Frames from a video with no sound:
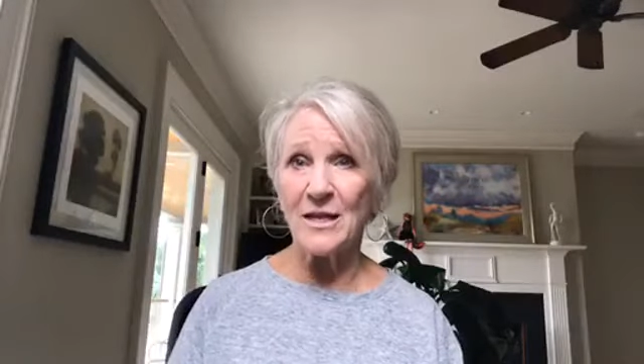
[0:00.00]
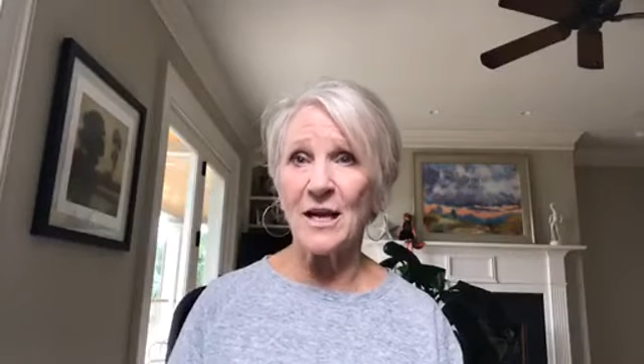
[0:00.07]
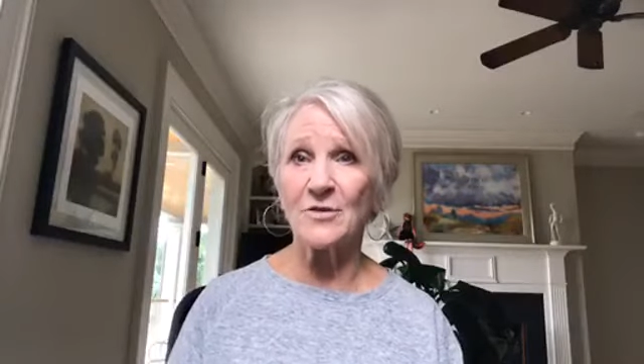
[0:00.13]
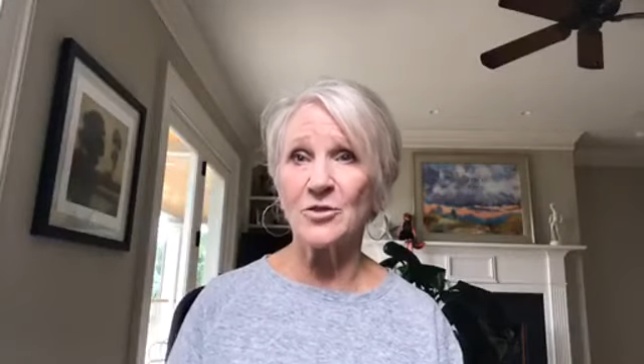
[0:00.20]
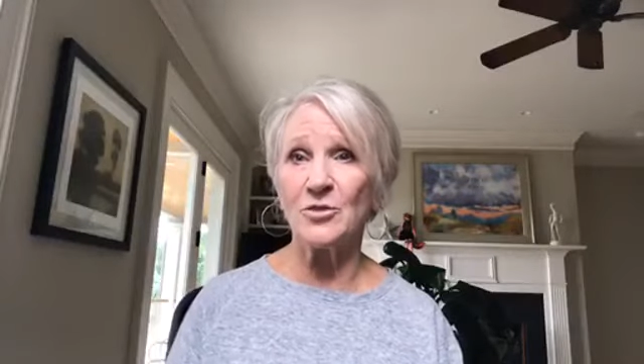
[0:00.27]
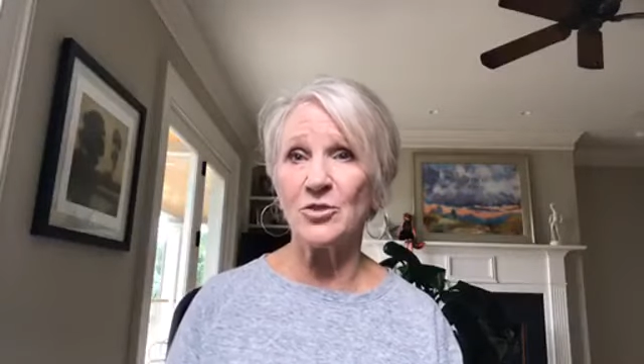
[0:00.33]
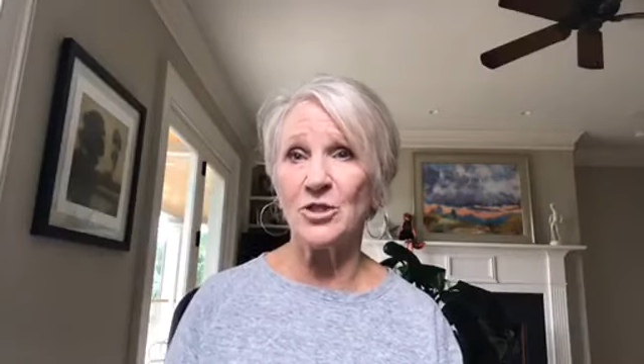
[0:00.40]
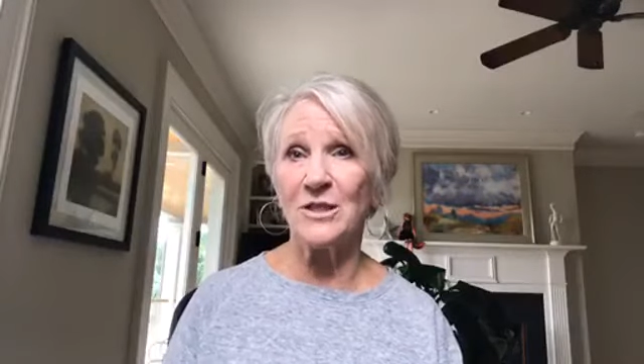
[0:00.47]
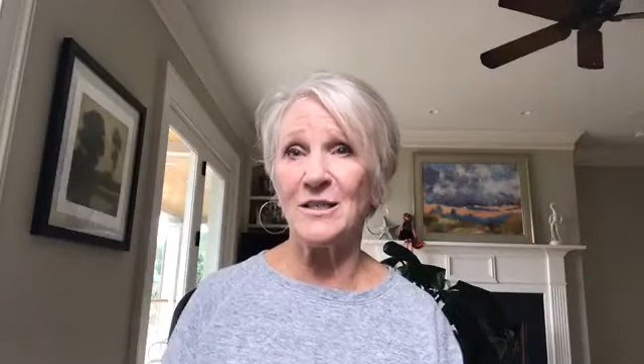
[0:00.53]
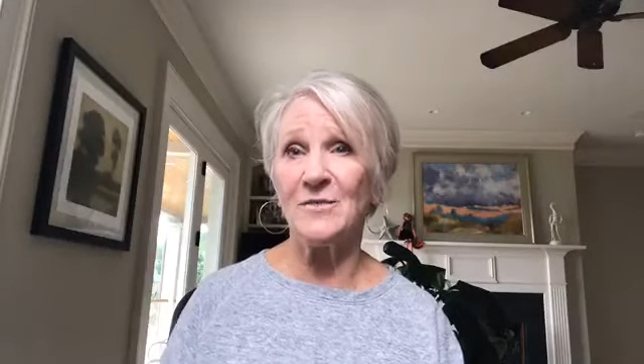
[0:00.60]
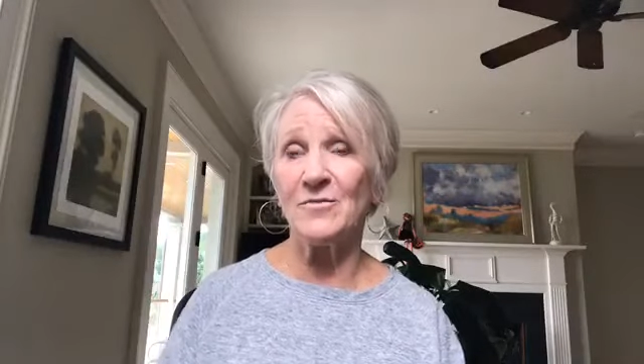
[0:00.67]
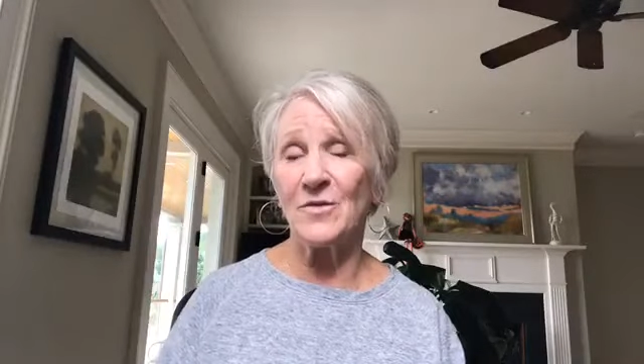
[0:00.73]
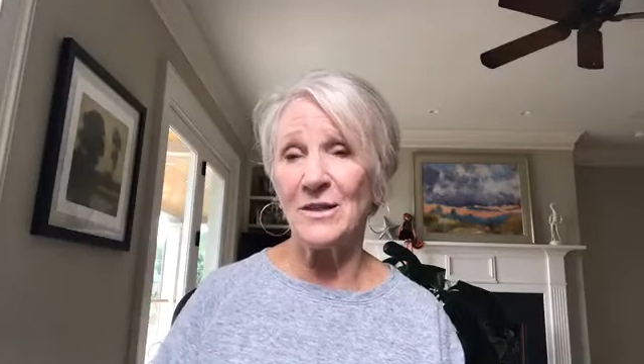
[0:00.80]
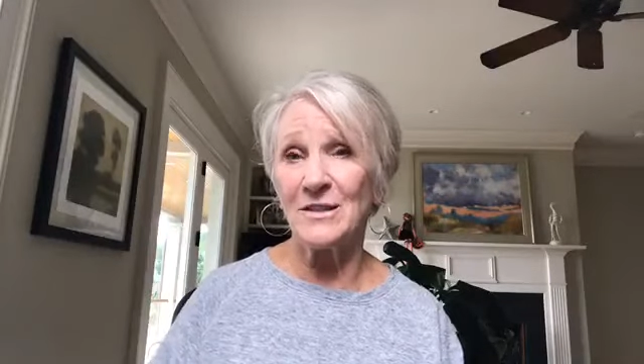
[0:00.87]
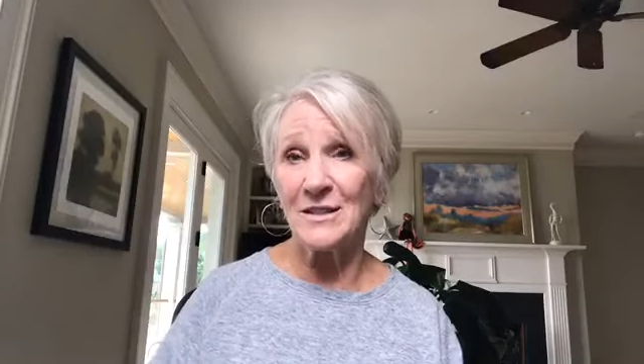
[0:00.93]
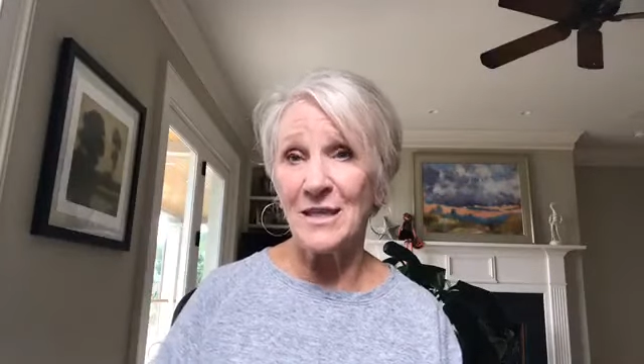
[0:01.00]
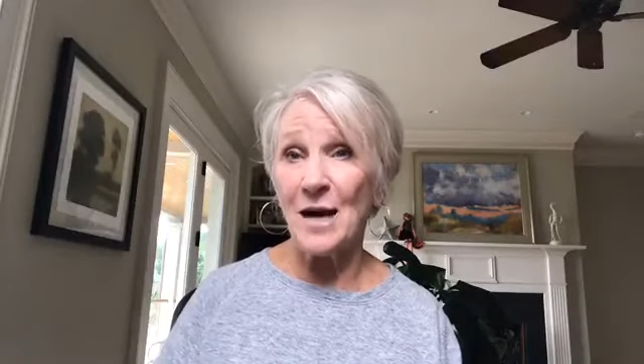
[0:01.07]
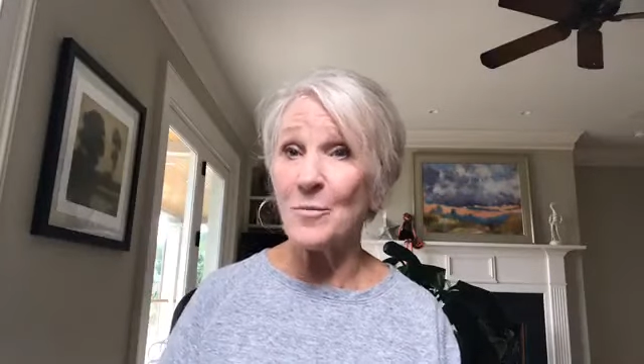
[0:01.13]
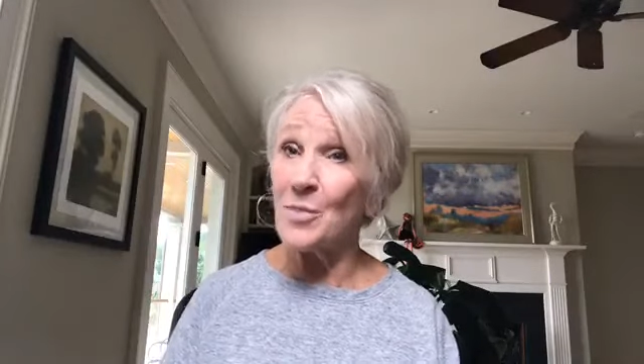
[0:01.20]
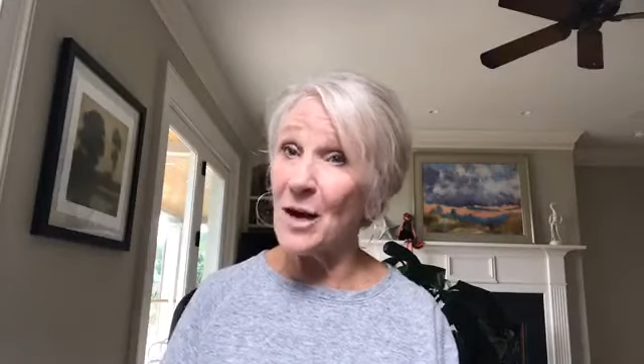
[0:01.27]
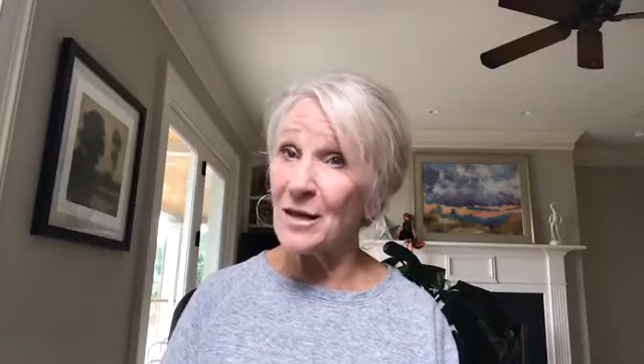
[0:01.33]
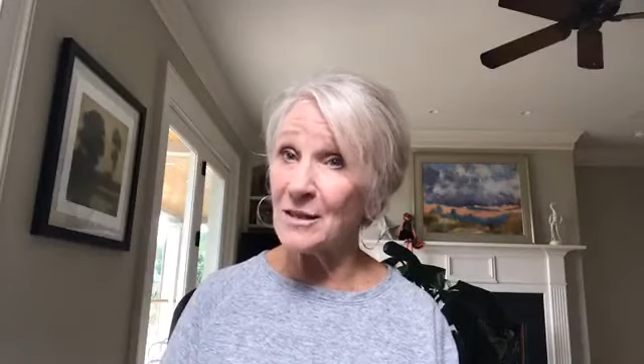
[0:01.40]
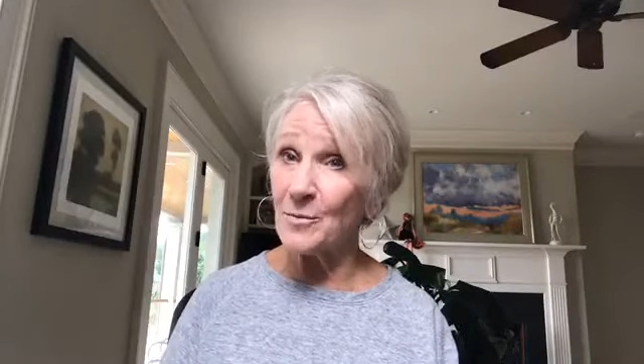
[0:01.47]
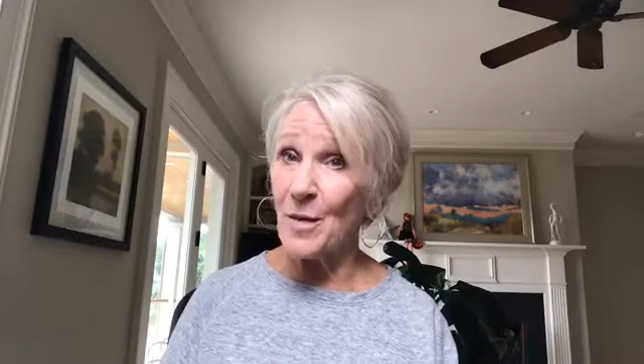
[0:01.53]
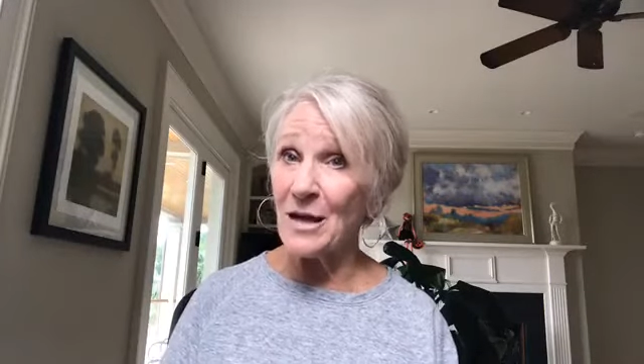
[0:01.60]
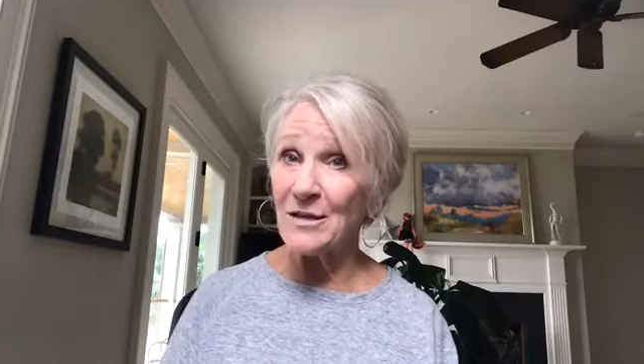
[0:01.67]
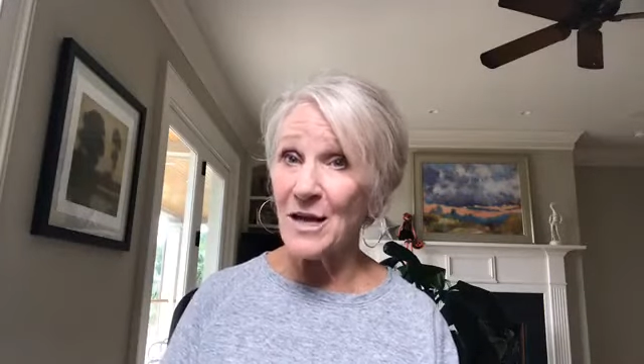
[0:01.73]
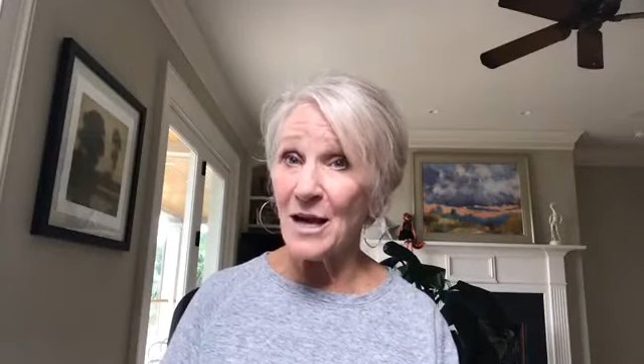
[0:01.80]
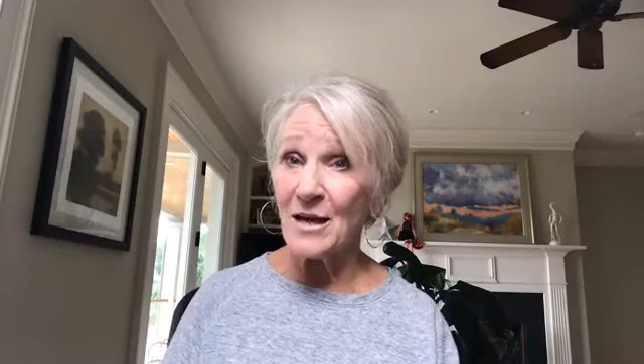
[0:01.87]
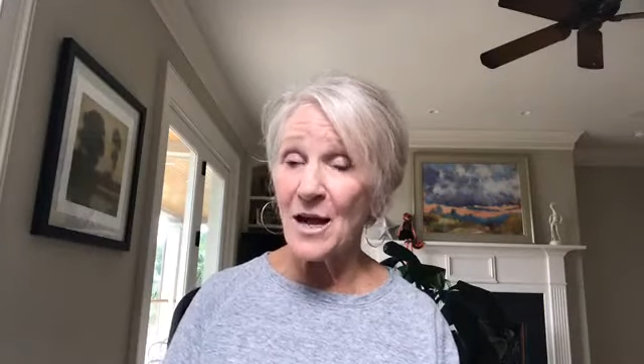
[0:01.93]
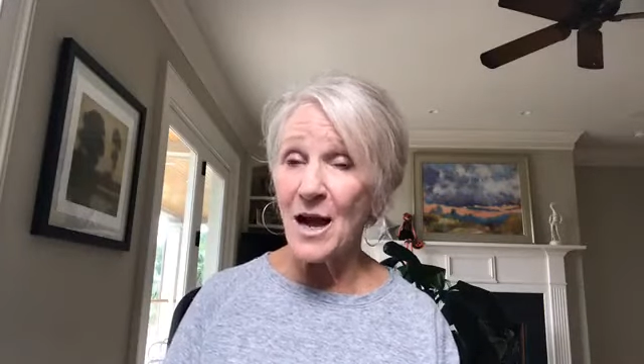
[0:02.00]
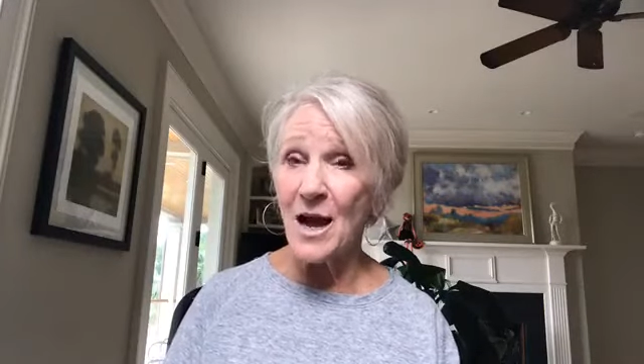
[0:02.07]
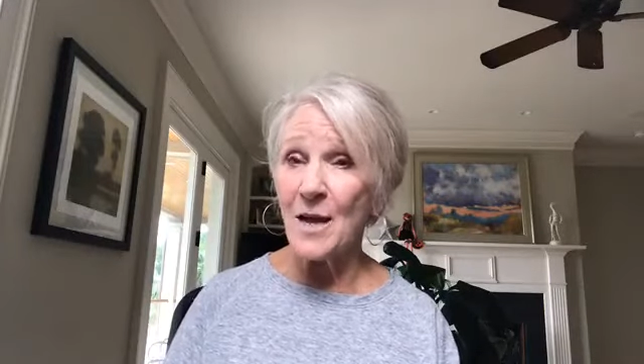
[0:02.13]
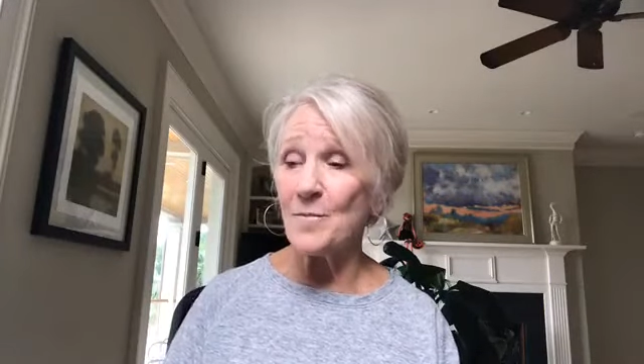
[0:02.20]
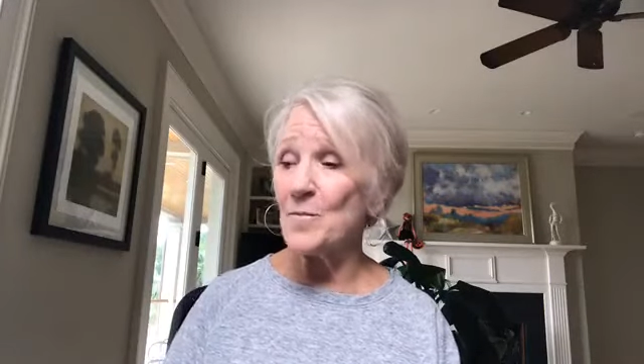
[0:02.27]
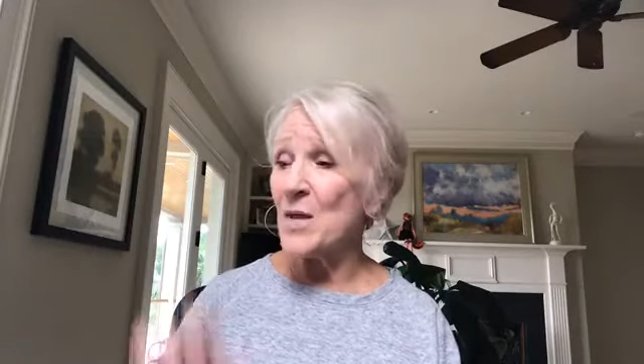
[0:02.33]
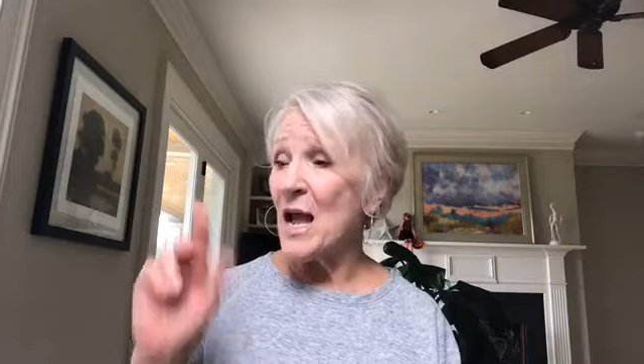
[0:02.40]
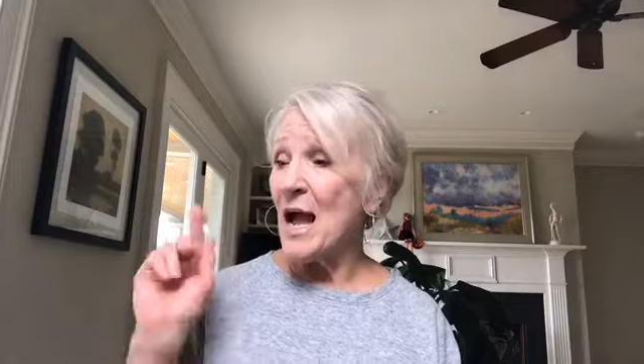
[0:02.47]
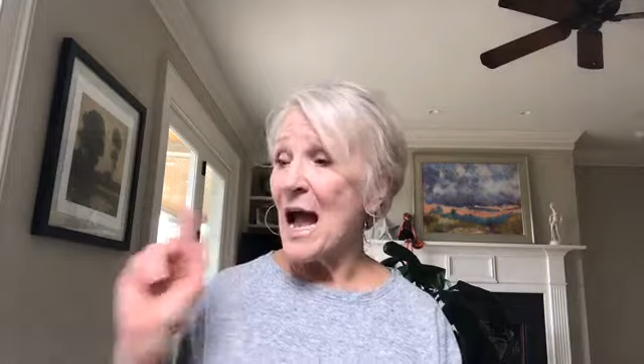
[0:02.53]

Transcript: drjeanandfriends.blogspot.com,